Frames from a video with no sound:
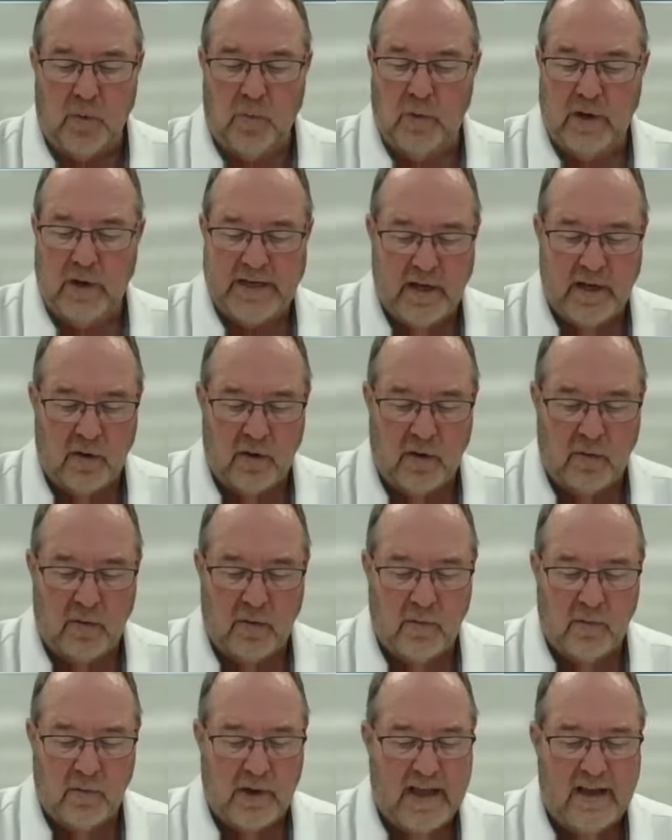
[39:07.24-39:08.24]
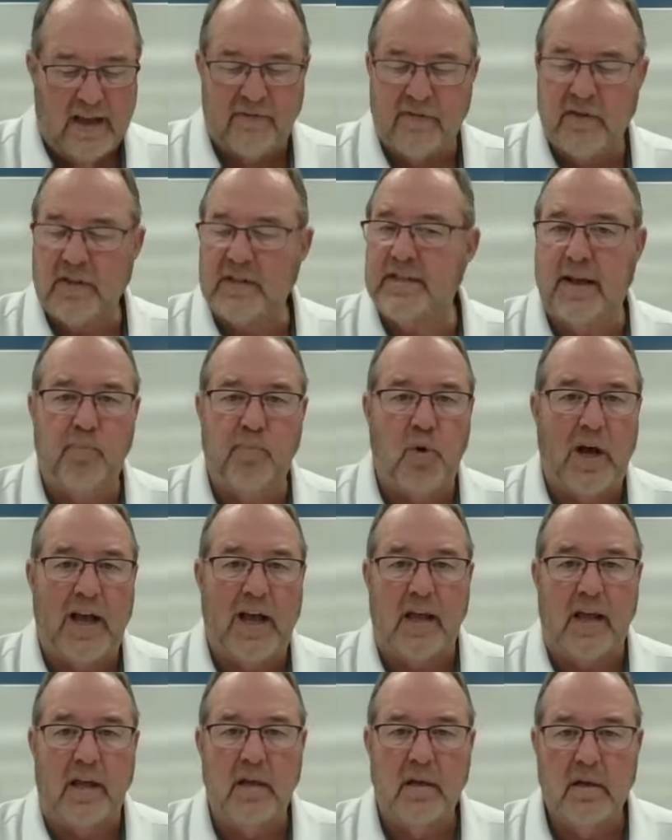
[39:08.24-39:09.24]
We don't have a
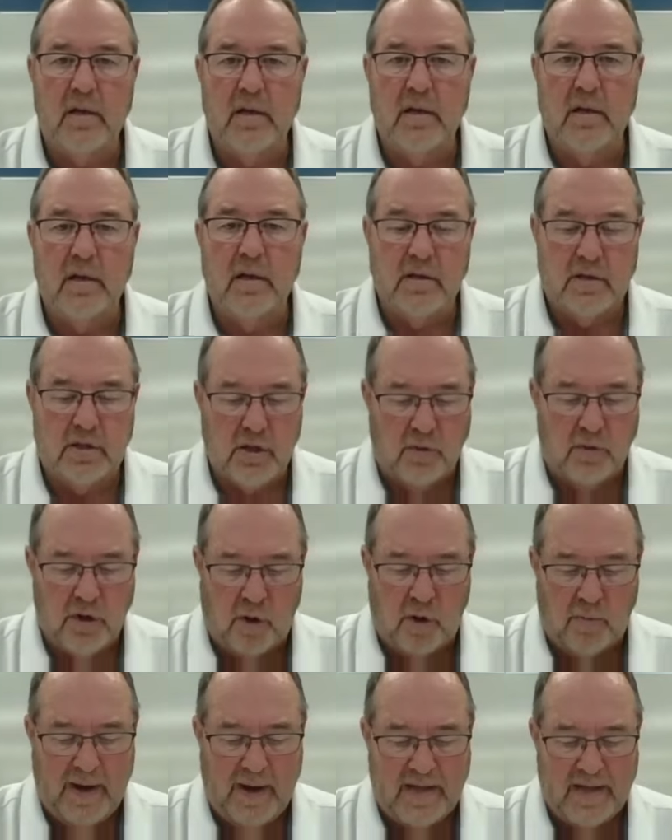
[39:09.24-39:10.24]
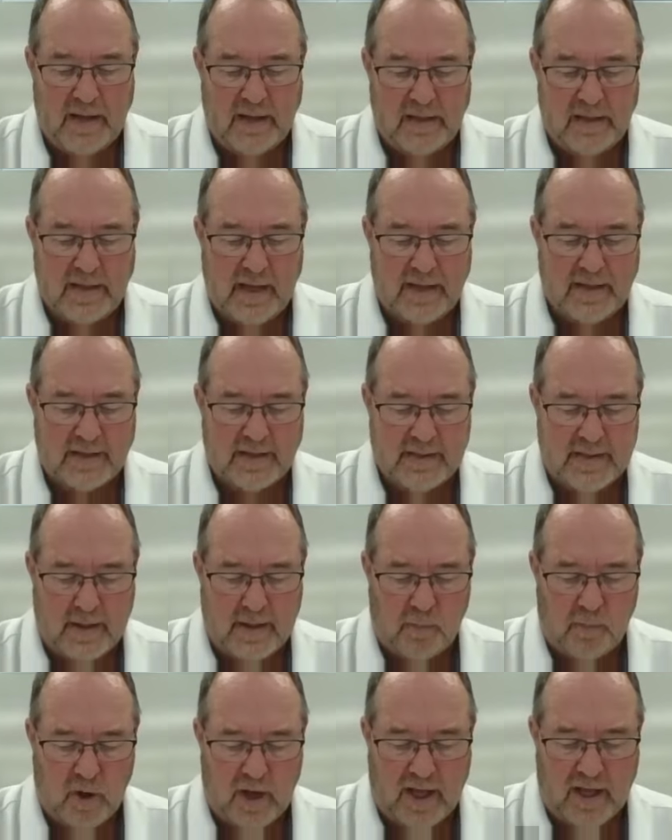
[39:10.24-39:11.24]
subway, so nobody can take
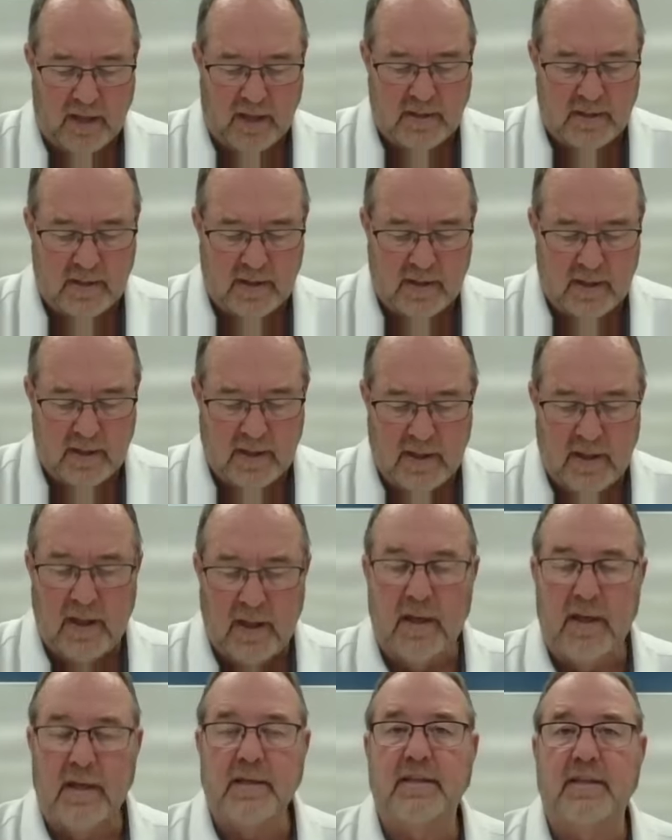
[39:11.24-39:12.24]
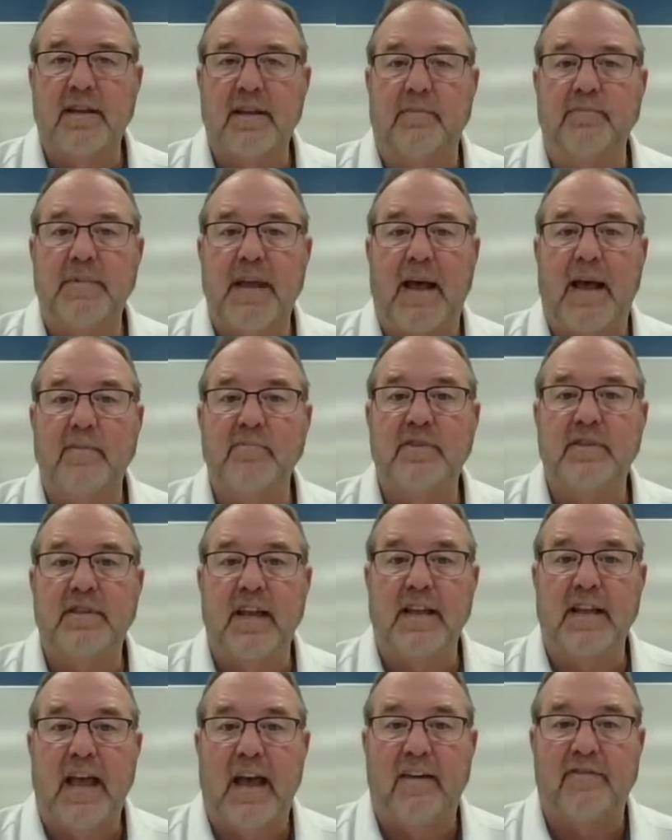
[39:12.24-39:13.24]
subways. Sometimes
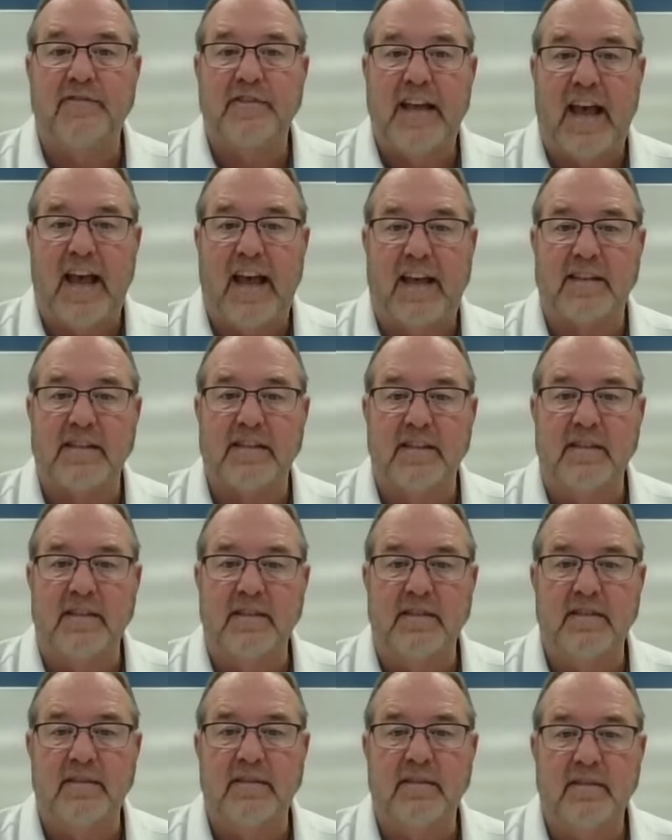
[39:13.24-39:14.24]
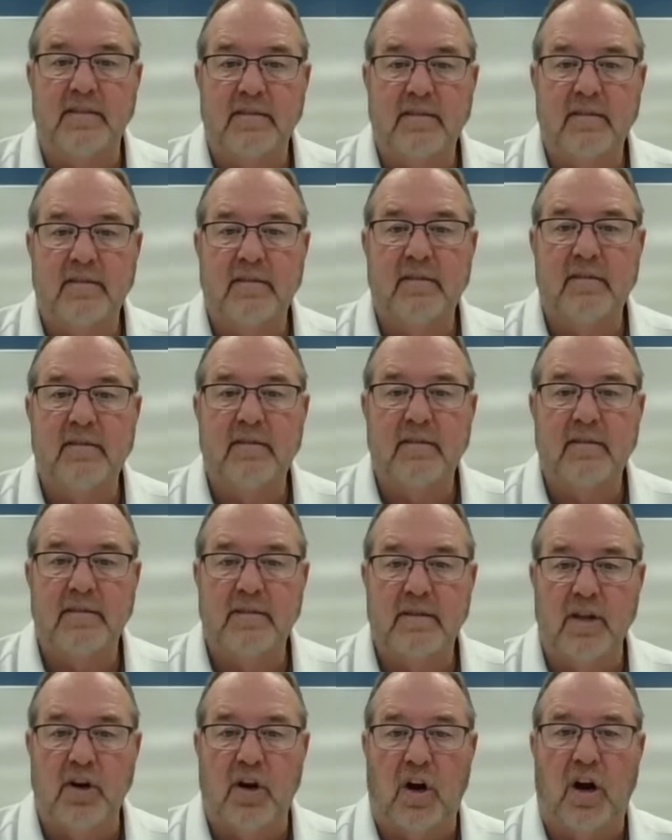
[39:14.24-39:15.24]
they have taxis.
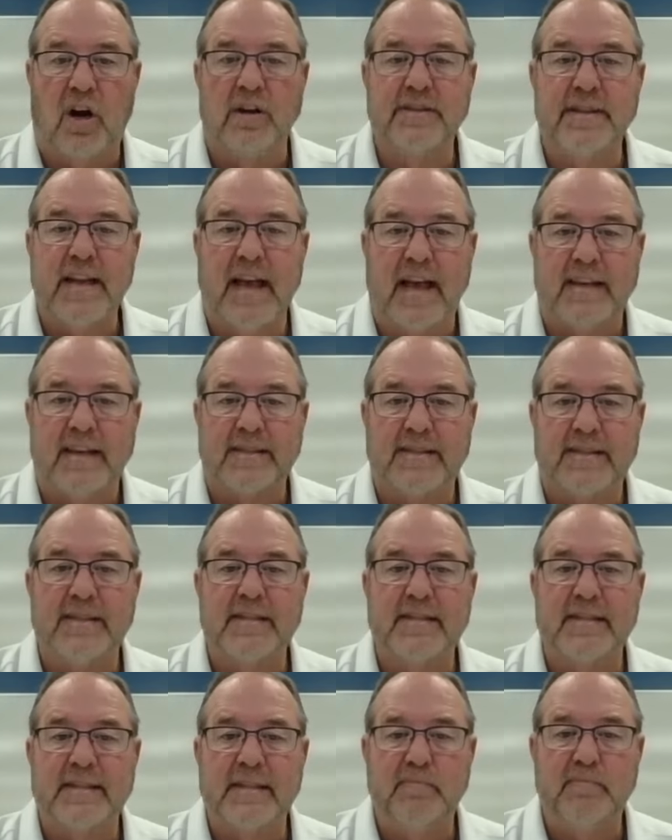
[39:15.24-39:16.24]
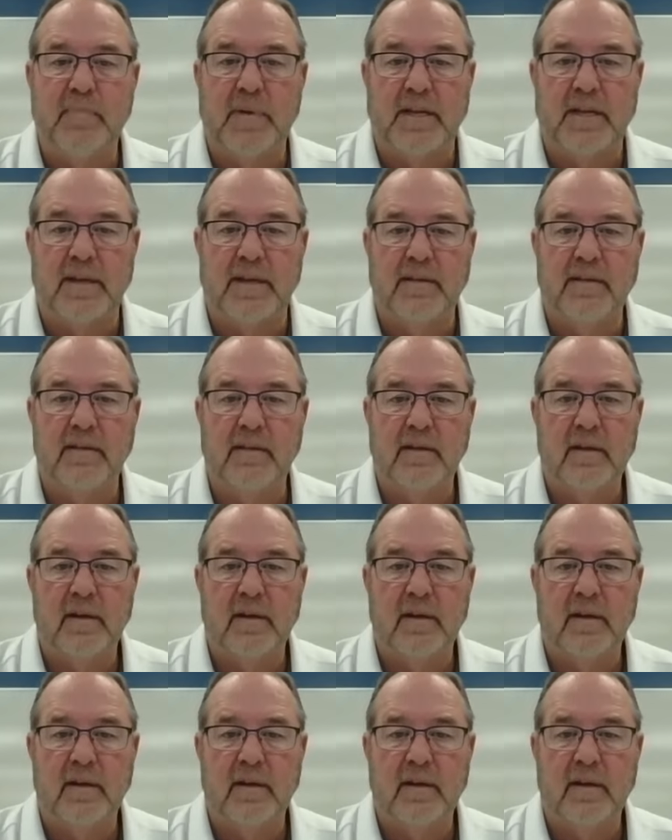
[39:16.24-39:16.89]
There are taxis in Midland.